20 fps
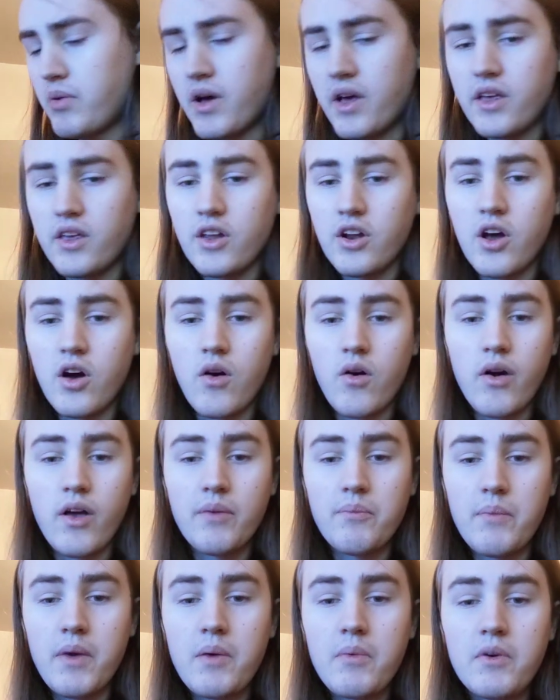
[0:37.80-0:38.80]
but you know,
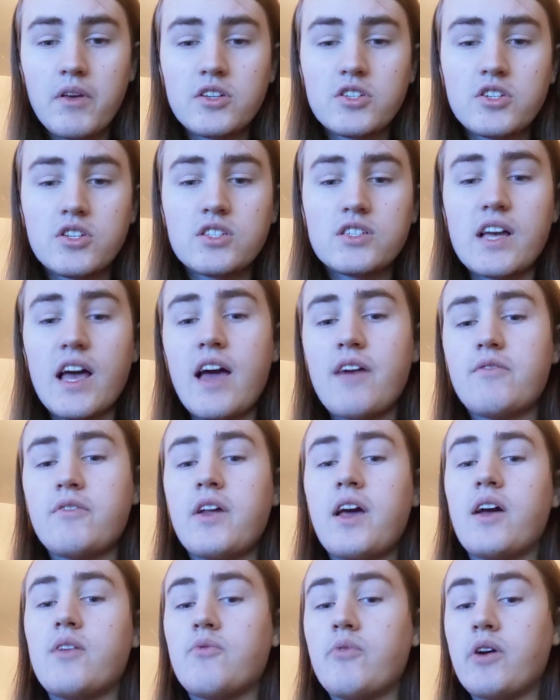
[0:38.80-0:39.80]
maybe it's just I
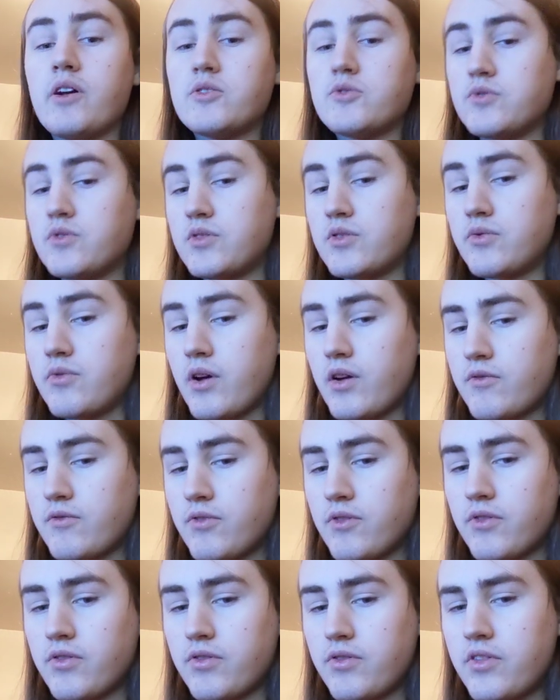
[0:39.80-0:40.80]
haven't had ranch with the right
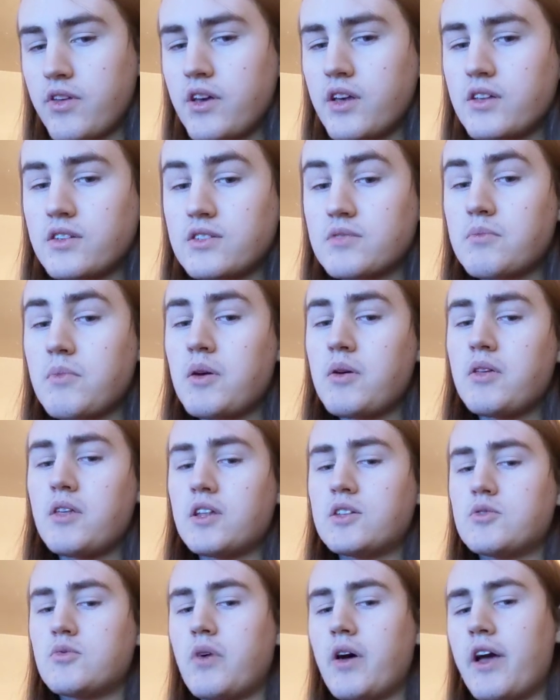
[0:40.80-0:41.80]
things, and maybe
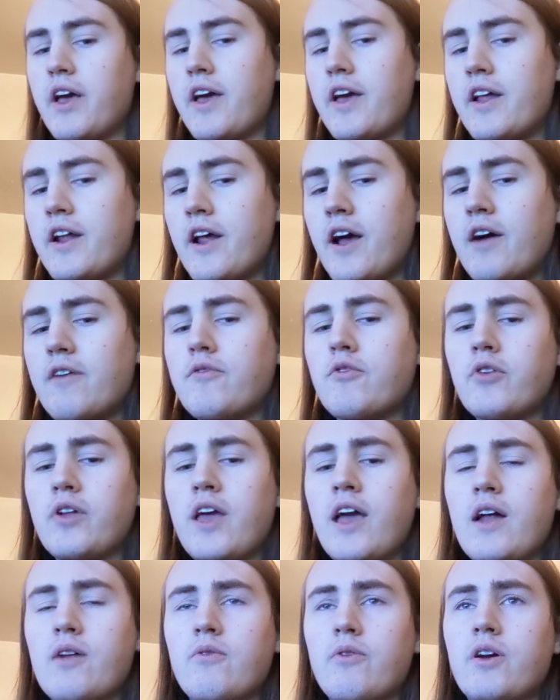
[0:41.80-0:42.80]
that's why I hate it. I've
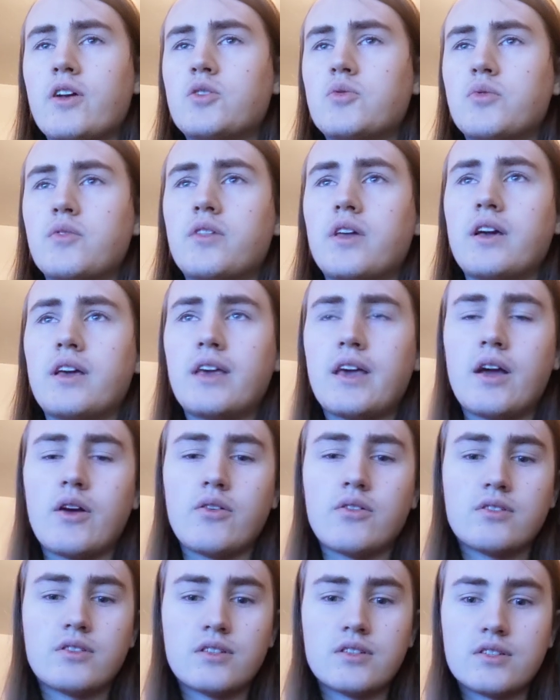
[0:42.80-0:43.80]
only had ranch with like
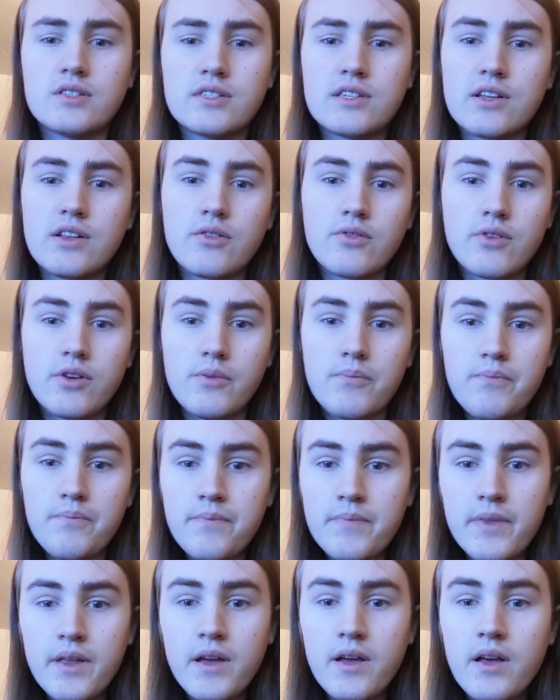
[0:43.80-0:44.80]
carrots and celery,
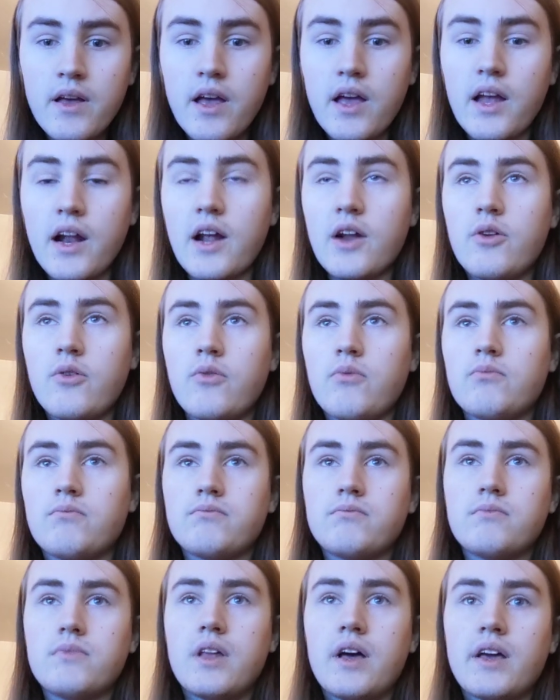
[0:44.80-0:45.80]
and I don't
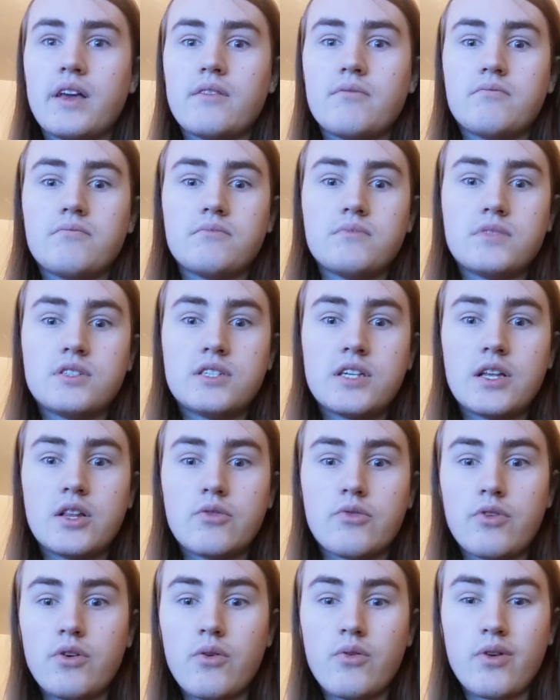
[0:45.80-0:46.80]
like
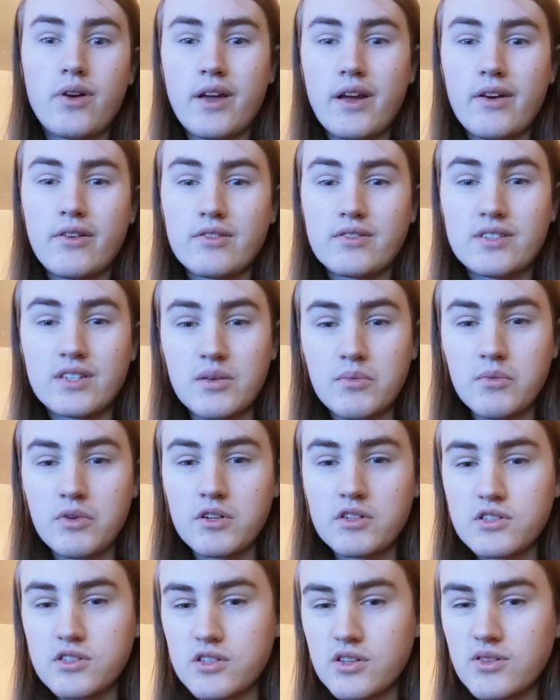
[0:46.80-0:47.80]
celery or carrots that
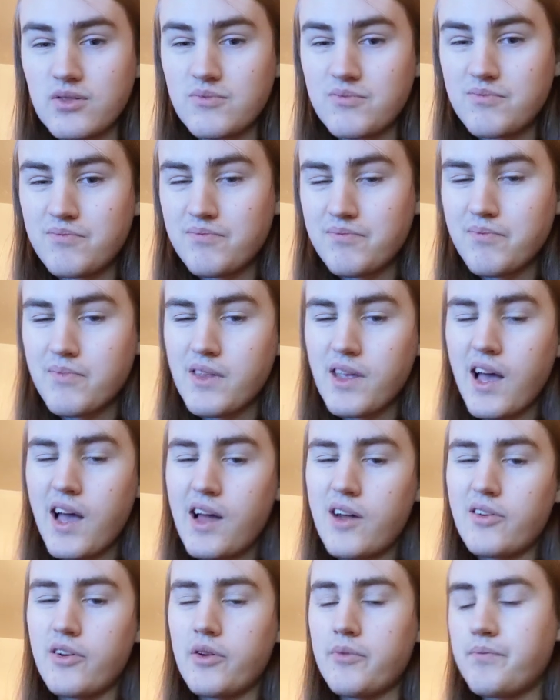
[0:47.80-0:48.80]
much, so
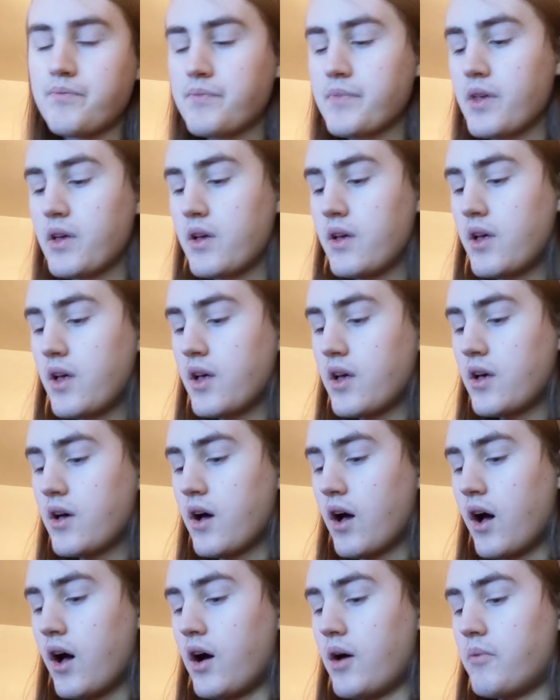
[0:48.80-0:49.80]
I don't know.
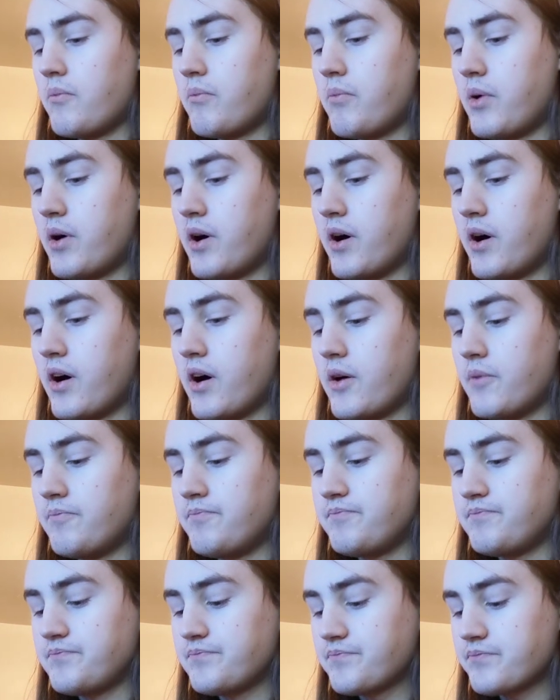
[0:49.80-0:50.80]
Um, but
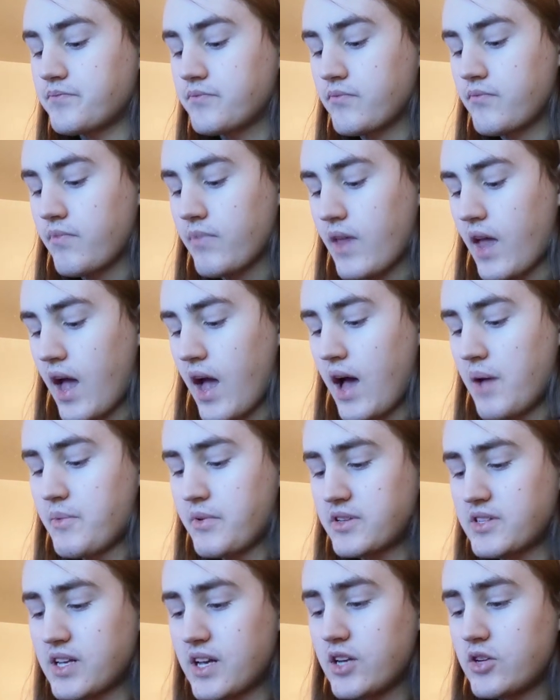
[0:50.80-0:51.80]
um,
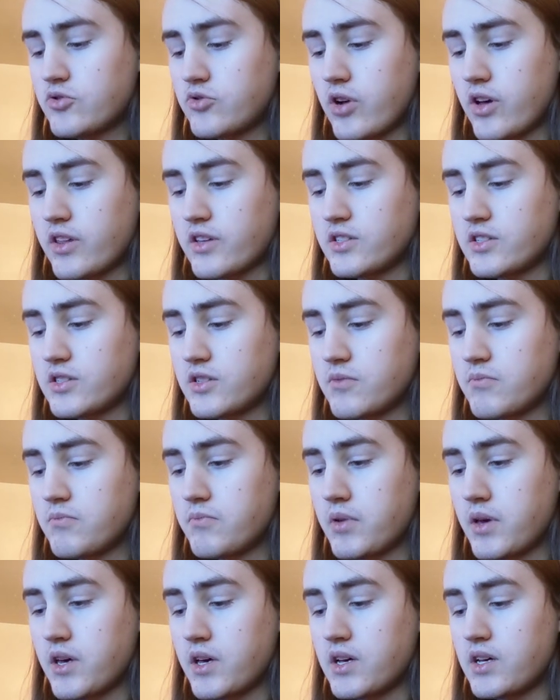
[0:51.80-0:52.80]
I'm excited to try this
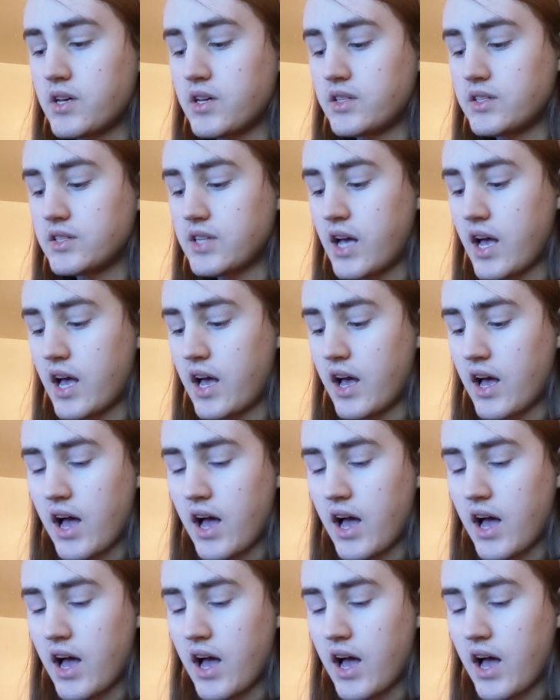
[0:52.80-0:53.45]
because